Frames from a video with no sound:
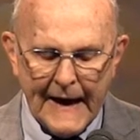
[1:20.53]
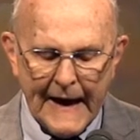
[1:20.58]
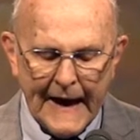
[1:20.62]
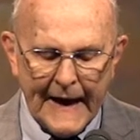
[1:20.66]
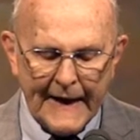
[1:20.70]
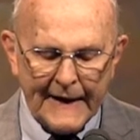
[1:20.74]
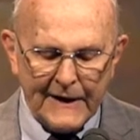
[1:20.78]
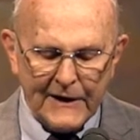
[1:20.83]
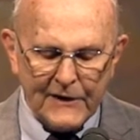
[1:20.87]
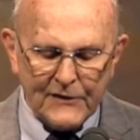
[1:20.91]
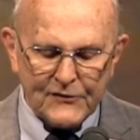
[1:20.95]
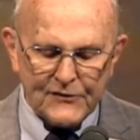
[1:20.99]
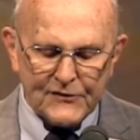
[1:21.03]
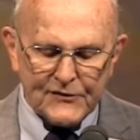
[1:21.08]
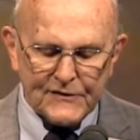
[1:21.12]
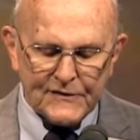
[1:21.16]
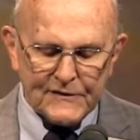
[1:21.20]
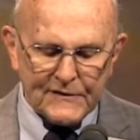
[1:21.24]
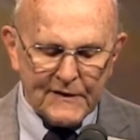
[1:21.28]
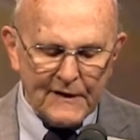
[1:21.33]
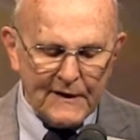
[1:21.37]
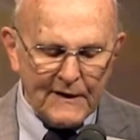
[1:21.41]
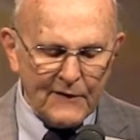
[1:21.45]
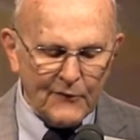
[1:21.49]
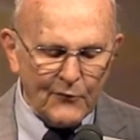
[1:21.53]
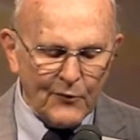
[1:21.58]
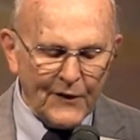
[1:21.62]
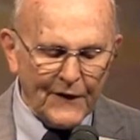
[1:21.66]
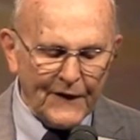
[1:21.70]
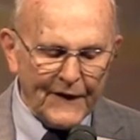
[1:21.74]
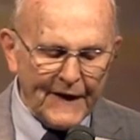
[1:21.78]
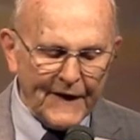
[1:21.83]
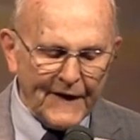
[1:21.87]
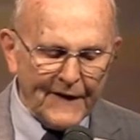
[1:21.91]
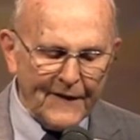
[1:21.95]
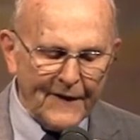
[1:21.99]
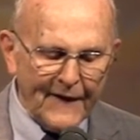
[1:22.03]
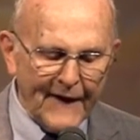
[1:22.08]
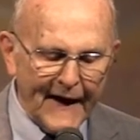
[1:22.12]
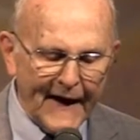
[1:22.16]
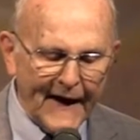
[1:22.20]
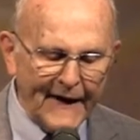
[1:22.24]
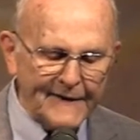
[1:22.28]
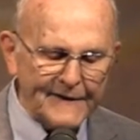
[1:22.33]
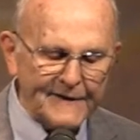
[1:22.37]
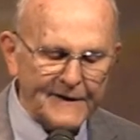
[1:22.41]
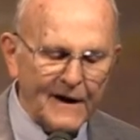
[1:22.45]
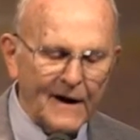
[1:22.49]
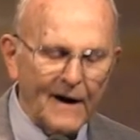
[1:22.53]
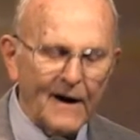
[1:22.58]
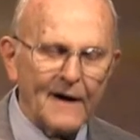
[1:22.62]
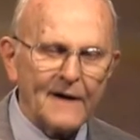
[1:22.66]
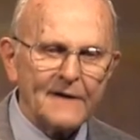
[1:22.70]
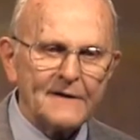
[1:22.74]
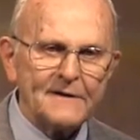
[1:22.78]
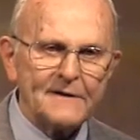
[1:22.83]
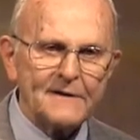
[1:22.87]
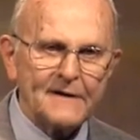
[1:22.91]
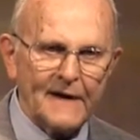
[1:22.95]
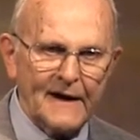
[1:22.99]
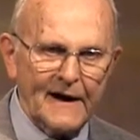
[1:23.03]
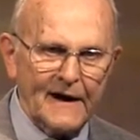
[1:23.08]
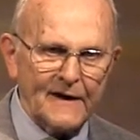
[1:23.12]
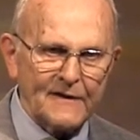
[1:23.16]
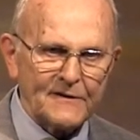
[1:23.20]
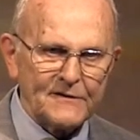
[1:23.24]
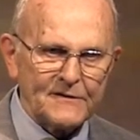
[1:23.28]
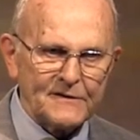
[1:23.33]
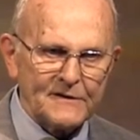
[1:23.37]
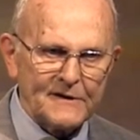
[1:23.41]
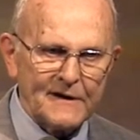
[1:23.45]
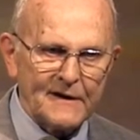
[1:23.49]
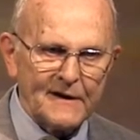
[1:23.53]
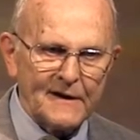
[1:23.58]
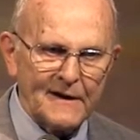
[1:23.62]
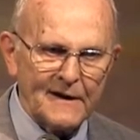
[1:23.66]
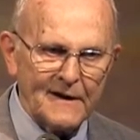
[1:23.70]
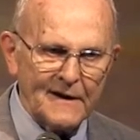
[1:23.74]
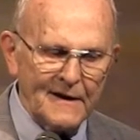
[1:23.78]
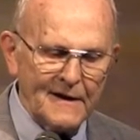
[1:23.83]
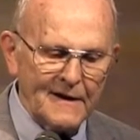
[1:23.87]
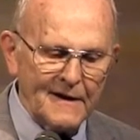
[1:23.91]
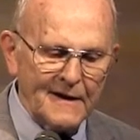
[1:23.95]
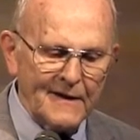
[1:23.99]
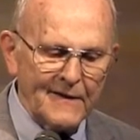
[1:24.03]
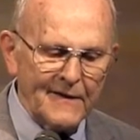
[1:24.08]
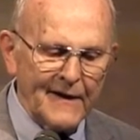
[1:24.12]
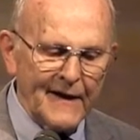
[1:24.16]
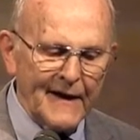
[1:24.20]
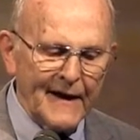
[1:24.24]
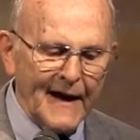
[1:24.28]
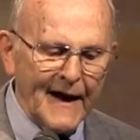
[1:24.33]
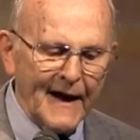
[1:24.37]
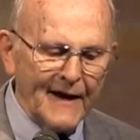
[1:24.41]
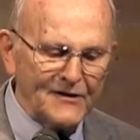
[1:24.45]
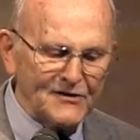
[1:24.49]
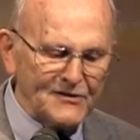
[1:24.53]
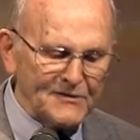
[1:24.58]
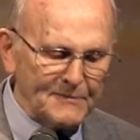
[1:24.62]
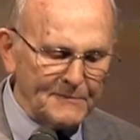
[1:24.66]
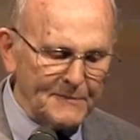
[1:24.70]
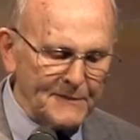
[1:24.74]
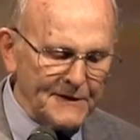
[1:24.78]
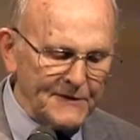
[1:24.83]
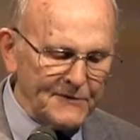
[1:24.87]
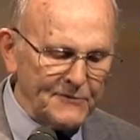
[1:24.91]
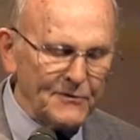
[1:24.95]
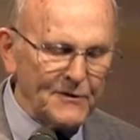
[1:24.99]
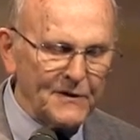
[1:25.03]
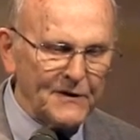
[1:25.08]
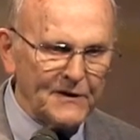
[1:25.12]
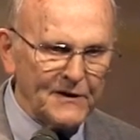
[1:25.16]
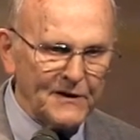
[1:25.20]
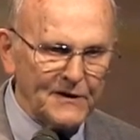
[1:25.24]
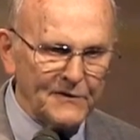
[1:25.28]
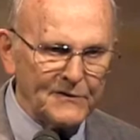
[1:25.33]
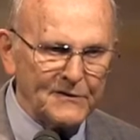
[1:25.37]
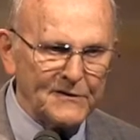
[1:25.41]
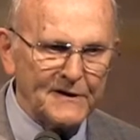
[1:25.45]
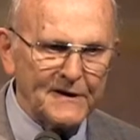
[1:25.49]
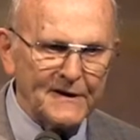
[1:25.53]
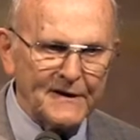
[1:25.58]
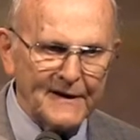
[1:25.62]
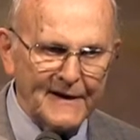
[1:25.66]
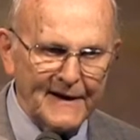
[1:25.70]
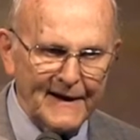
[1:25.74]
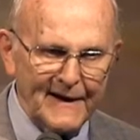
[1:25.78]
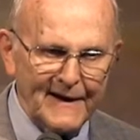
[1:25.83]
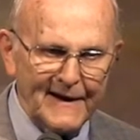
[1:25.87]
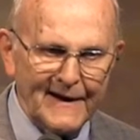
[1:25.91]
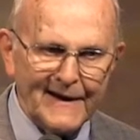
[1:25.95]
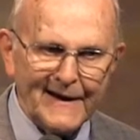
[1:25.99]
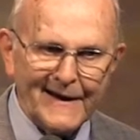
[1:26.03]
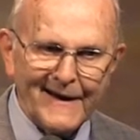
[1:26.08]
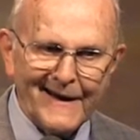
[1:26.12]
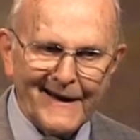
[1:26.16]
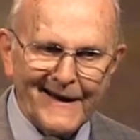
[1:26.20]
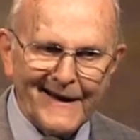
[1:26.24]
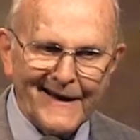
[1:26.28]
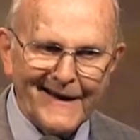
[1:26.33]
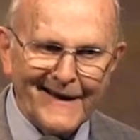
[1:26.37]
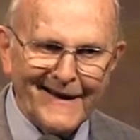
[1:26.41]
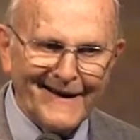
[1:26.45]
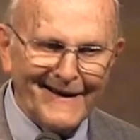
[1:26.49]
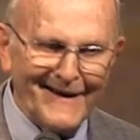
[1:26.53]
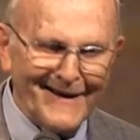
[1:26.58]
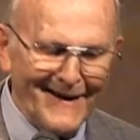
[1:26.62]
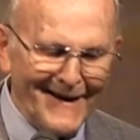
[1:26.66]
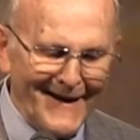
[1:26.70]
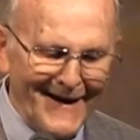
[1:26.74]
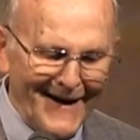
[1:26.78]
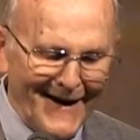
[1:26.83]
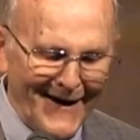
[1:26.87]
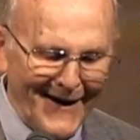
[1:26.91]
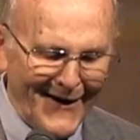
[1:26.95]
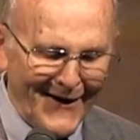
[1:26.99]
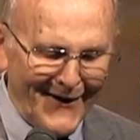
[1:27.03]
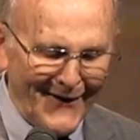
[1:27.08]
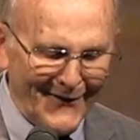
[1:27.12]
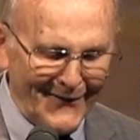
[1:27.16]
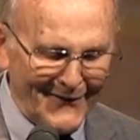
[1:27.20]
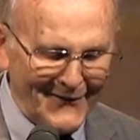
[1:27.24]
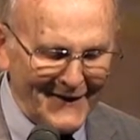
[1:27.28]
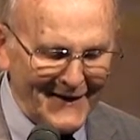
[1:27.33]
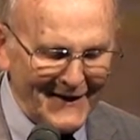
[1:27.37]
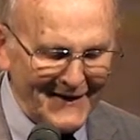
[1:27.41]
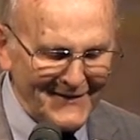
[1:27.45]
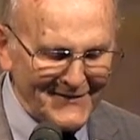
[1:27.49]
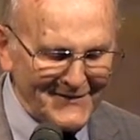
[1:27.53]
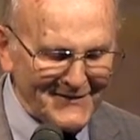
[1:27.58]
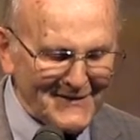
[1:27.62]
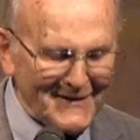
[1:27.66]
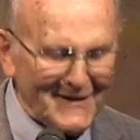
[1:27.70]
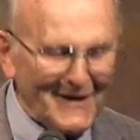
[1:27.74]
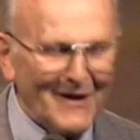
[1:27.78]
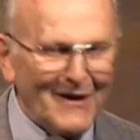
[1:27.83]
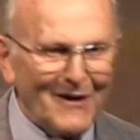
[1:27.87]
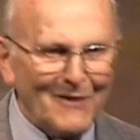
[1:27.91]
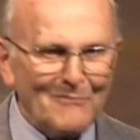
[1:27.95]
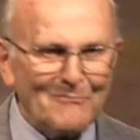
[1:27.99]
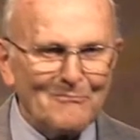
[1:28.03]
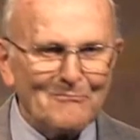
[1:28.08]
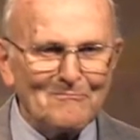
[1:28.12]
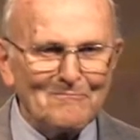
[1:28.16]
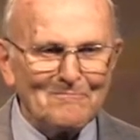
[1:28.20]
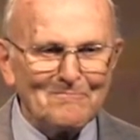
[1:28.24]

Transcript: And it's within that context that I speak with you today on Islam.